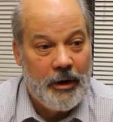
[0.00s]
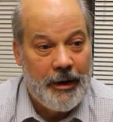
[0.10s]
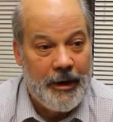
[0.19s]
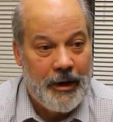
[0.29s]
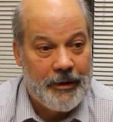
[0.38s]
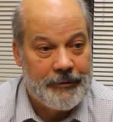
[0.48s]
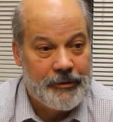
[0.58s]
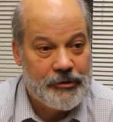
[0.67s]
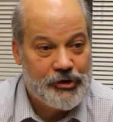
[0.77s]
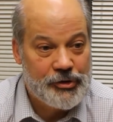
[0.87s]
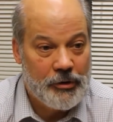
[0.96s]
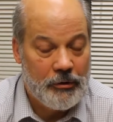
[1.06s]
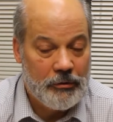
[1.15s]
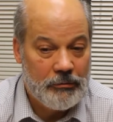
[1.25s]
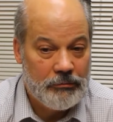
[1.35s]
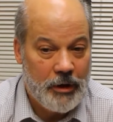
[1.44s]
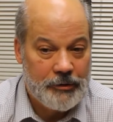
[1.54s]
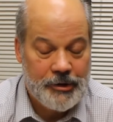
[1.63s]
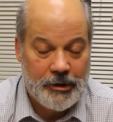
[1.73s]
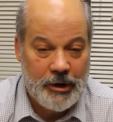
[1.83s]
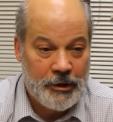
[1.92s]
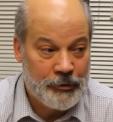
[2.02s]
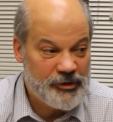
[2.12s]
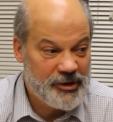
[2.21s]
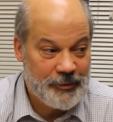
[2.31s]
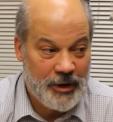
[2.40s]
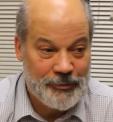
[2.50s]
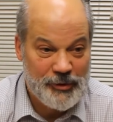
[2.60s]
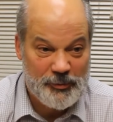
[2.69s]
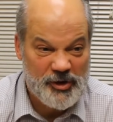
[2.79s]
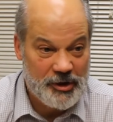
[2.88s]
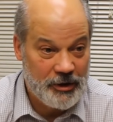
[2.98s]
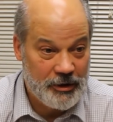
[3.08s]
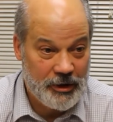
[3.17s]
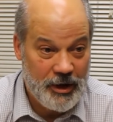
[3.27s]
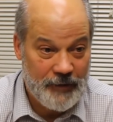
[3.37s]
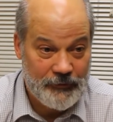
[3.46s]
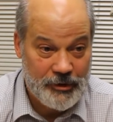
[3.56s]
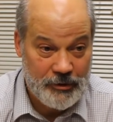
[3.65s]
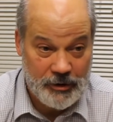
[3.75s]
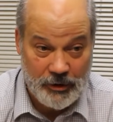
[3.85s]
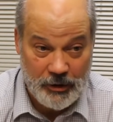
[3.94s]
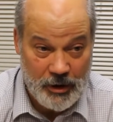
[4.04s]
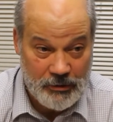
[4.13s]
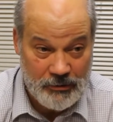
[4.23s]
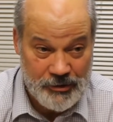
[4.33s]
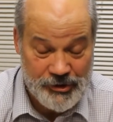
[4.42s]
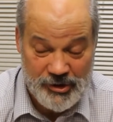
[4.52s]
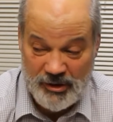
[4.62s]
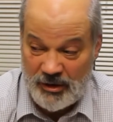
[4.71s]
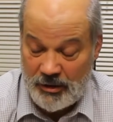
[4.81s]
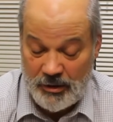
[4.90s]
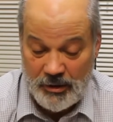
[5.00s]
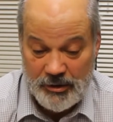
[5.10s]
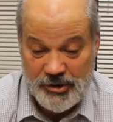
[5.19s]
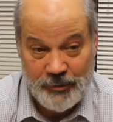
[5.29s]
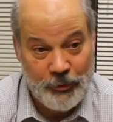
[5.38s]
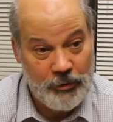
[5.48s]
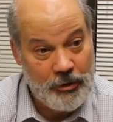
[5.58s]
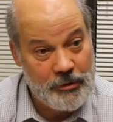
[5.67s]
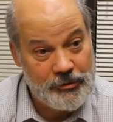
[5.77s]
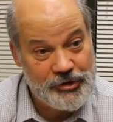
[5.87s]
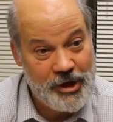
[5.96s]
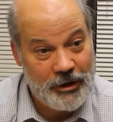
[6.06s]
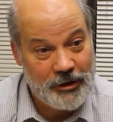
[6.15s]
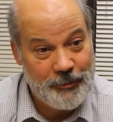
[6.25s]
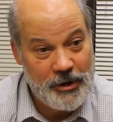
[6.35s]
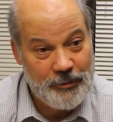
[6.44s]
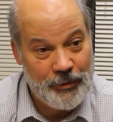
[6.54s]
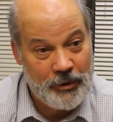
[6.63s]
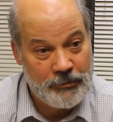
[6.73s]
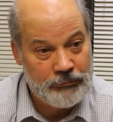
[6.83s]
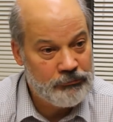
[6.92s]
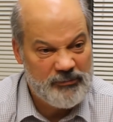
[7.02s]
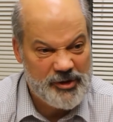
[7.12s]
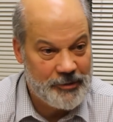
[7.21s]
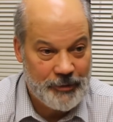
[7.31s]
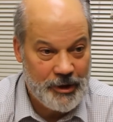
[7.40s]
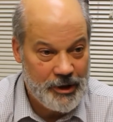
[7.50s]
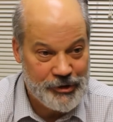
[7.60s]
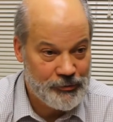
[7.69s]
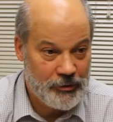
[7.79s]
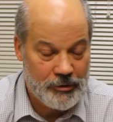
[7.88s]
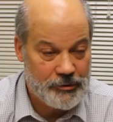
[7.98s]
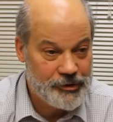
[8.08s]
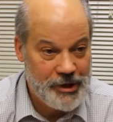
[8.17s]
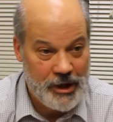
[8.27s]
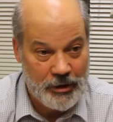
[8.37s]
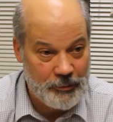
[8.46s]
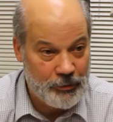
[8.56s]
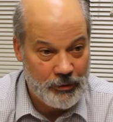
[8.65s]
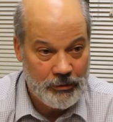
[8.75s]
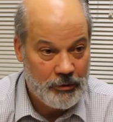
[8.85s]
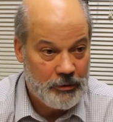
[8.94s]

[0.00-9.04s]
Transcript: And so I'll tell you, sometimes I'm sitting in the cafeteria at the law courts, some lawyer is telling me about some case where there's terrible